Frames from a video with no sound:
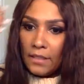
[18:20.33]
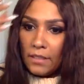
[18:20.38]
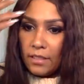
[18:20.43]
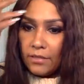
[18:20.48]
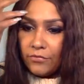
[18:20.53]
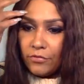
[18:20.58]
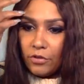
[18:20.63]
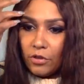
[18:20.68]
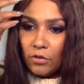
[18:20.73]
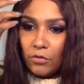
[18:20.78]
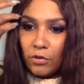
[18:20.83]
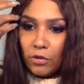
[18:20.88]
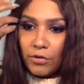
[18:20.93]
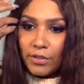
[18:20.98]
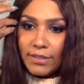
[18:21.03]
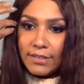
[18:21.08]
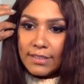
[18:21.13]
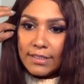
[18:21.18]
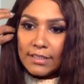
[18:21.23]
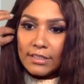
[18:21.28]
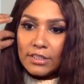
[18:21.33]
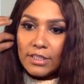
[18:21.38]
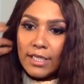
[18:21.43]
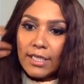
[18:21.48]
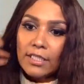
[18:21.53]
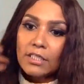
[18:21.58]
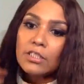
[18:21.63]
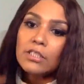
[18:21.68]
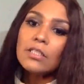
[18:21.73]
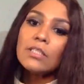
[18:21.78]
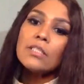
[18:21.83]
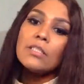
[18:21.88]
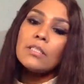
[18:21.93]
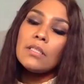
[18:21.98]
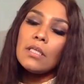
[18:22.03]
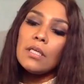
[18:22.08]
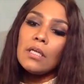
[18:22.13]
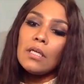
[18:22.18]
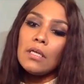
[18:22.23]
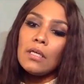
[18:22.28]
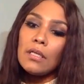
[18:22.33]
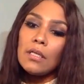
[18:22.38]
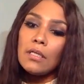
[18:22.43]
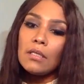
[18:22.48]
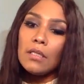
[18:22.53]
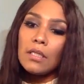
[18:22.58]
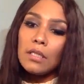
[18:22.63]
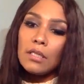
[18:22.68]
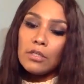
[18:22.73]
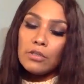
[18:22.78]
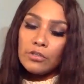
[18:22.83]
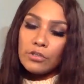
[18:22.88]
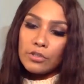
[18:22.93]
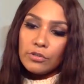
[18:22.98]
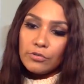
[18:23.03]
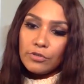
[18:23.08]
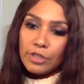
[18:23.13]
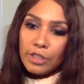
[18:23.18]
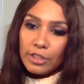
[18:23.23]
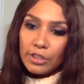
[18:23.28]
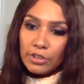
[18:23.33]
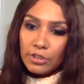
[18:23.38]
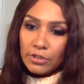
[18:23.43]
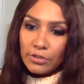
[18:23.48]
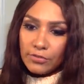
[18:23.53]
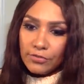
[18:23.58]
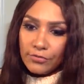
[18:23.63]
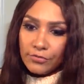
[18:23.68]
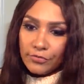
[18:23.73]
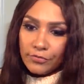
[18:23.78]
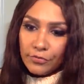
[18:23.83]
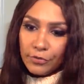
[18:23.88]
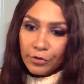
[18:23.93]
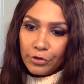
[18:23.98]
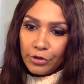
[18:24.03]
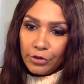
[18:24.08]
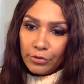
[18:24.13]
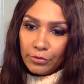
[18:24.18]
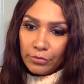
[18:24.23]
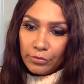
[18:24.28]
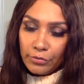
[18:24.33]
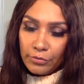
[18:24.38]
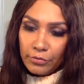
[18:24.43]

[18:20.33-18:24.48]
If you don't notice any changes, then there's no changes for you